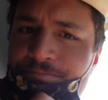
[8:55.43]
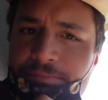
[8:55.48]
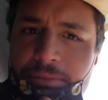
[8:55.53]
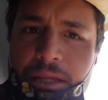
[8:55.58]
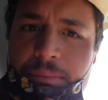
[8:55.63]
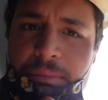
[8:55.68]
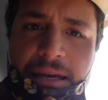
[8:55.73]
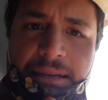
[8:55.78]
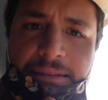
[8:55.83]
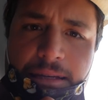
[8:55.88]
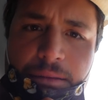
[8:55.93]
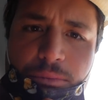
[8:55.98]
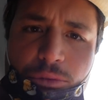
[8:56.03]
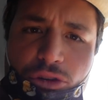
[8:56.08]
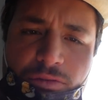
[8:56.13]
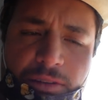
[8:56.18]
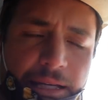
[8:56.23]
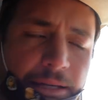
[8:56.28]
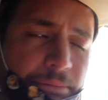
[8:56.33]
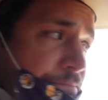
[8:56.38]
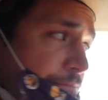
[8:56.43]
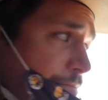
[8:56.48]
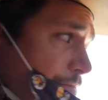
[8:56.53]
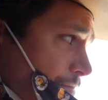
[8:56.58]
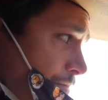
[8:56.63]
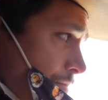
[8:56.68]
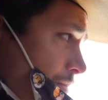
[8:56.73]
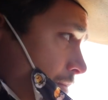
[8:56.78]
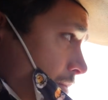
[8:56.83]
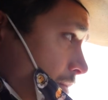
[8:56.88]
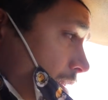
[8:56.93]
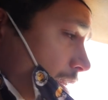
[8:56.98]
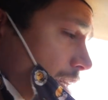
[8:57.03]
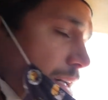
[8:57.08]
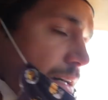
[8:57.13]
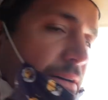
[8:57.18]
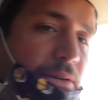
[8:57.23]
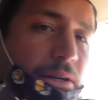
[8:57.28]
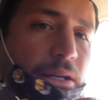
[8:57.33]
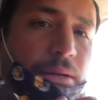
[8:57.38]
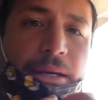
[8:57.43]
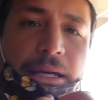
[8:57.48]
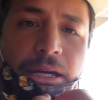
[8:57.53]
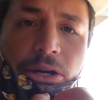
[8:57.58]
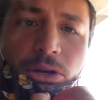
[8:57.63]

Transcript: Amazing movie. I want to make